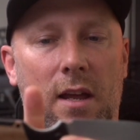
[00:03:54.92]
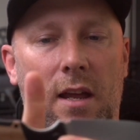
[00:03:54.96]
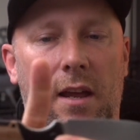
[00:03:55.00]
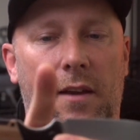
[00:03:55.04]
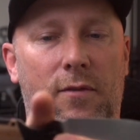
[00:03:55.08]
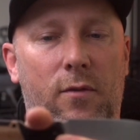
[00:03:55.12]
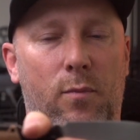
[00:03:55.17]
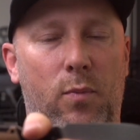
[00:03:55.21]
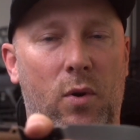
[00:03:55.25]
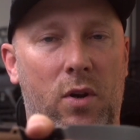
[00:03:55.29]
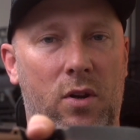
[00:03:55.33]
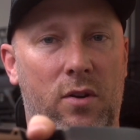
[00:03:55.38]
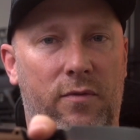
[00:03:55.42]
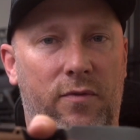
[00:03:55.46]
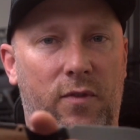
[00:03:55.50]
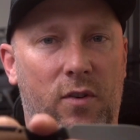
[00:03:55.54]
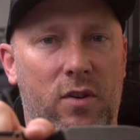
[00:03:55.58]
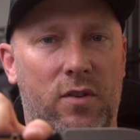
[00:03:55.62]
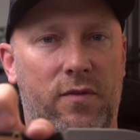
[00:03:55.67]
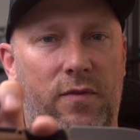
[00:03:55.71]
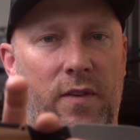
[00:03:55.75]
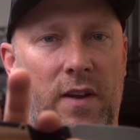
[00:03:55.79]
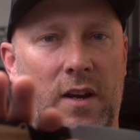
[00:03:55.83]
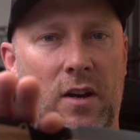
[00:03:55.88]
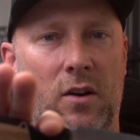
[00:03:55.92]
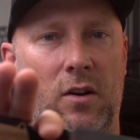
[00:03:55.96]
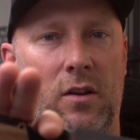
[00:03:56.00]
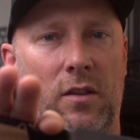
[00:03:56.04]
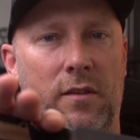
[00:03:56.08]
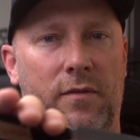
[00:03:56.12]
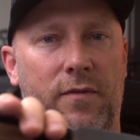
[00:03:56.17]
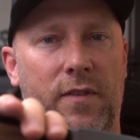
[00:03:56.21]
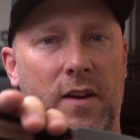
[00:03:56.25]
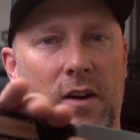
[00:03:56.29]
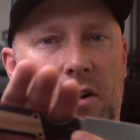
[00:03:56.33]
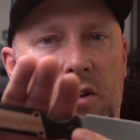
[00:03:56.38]
putting your first finger
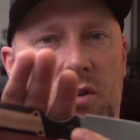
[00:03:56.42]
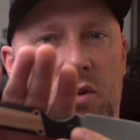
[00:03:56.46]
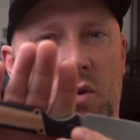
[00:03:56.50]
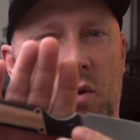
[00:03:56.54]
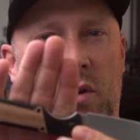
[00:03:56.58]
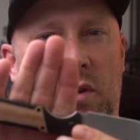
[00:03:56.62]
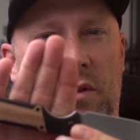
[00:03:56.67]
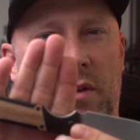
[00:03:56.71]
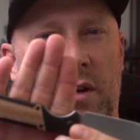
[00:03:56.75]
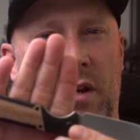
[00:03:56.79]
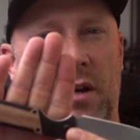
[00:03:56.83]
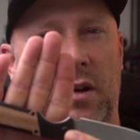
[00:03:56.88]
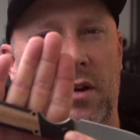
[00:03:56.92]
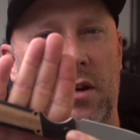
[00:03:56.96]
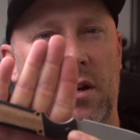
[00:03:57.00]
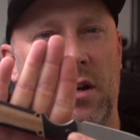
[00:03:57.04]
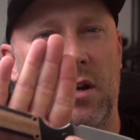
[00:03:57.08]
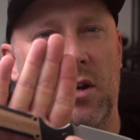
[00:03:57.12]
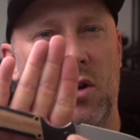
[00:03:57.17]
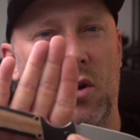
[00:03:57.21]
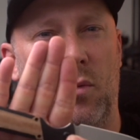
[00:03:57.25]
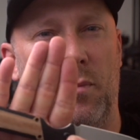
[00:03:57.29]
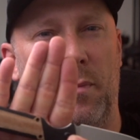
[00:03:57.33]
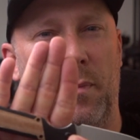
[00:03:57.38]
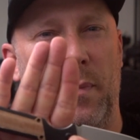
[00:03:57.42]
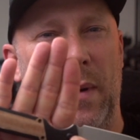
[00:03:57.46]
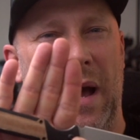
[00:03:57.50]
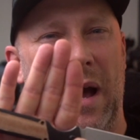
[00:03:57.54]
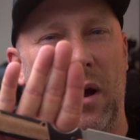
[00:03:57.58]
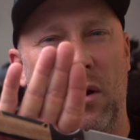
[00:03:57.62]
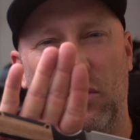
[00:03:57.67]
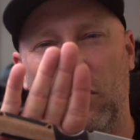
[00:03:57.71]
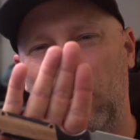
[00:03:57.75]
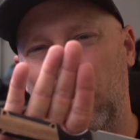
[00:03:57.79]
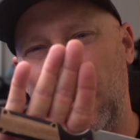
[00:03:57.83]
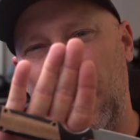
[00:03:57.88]
in the finger trail there, you're going to go
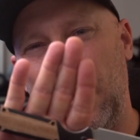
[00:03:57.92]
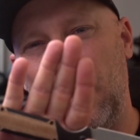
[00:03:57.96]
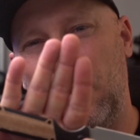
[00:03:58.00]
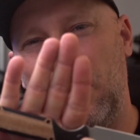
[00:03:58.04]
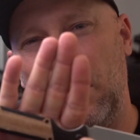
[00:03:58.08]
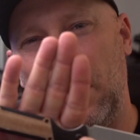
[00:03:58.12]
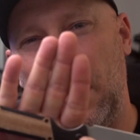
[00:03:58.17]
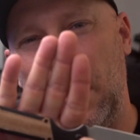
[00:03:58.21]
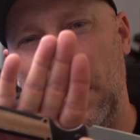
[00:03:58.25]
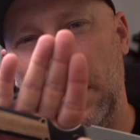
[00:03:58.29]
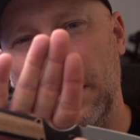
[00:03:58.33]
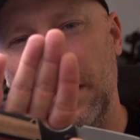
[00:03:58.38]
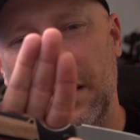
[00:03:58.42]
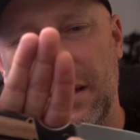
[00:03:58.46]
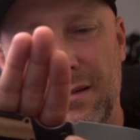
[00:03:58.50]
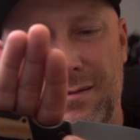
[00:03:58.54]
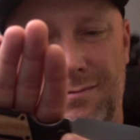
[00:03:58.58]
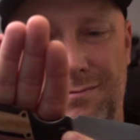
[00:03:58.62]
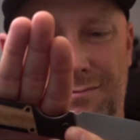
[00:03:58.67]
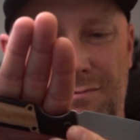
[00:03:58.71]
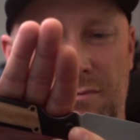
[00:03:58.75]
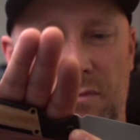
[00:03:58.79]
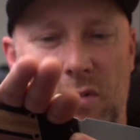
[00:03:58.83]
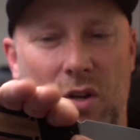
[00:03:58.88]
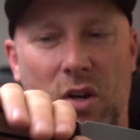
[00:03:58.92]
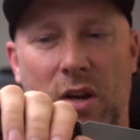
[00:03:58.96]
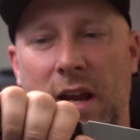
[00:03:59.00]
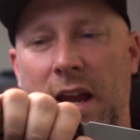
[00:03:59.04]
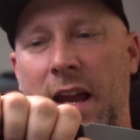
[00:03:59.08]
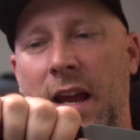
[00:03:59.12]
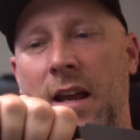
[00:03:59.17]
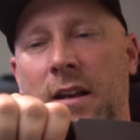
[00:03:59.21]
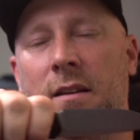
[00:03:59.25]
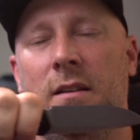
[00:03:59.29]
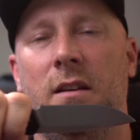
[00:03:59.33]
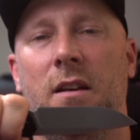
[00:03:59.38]
about right across your
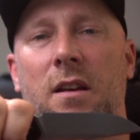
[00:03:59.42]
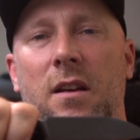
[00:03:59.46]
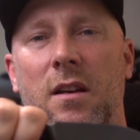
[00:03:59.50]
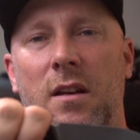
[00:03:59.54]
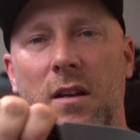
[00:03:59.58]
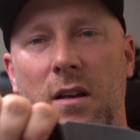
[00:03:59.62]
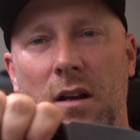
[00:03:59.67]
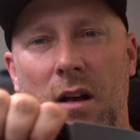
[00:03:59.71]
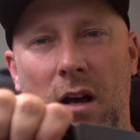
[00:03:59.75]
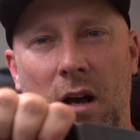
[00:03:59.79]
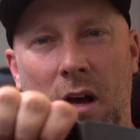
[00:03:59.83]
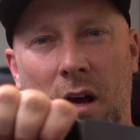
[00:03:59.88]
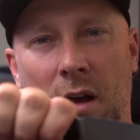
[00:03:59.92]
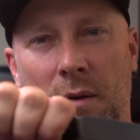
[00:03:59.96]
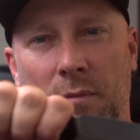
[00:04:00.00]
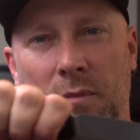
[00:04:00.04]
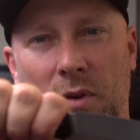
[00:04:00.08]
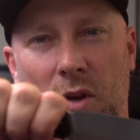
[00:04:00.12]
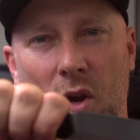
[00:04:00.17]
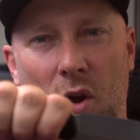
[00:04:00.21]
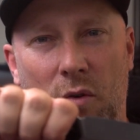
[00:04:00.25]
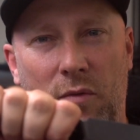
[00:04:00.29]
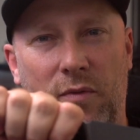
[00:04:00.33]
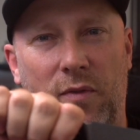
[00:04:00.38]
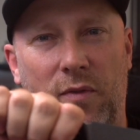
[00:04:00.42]
hand. No